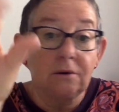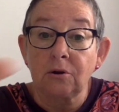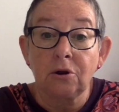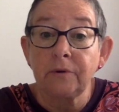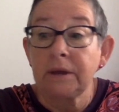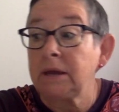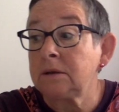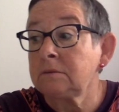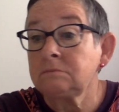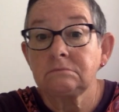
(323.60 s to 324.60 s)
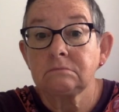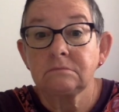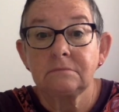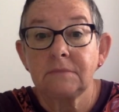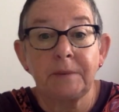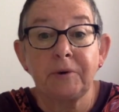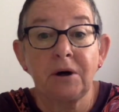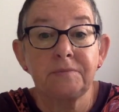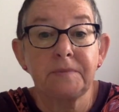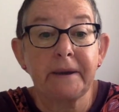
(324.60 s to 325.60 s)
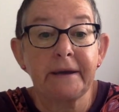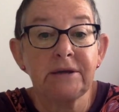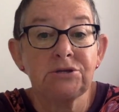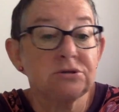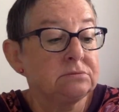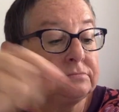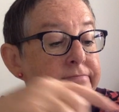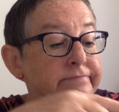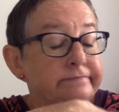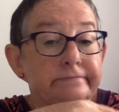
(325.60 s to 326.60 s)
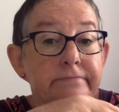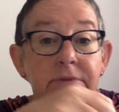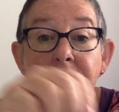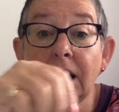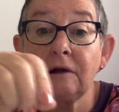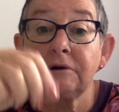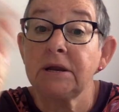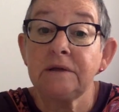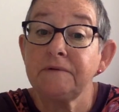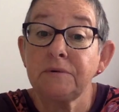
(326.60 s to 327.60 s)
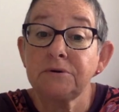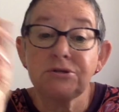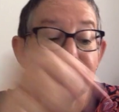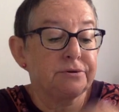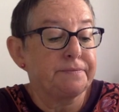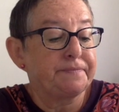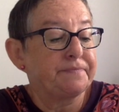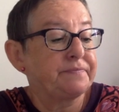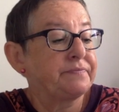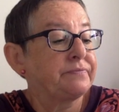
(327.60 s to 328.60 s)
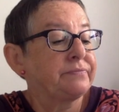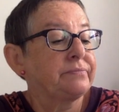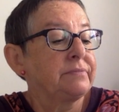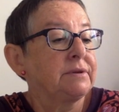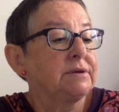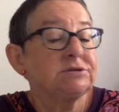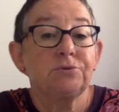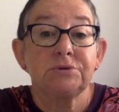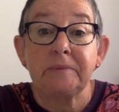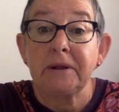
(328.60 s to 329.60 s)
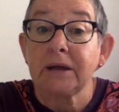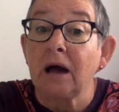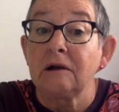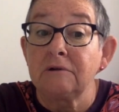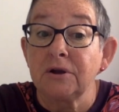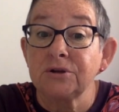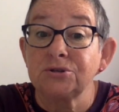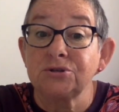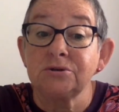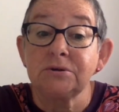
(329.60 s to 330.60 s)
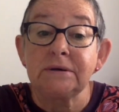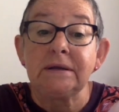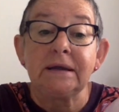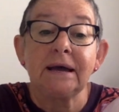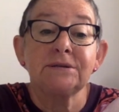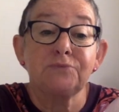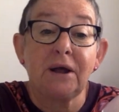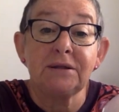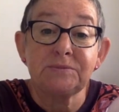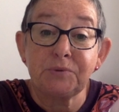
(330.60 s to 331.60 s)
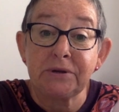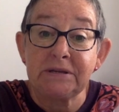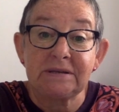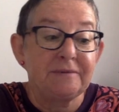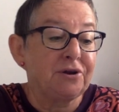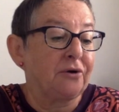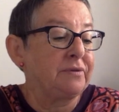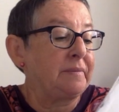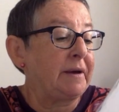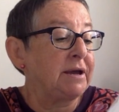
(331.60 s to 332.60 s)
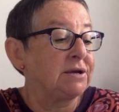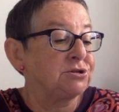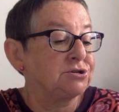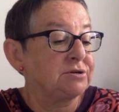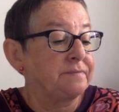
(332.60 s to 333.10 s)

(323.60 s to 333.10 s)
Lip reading: glue it in a Bible page, and colour it in if I want to. So there's a bit of colouring I could do, as well as putting something on the page.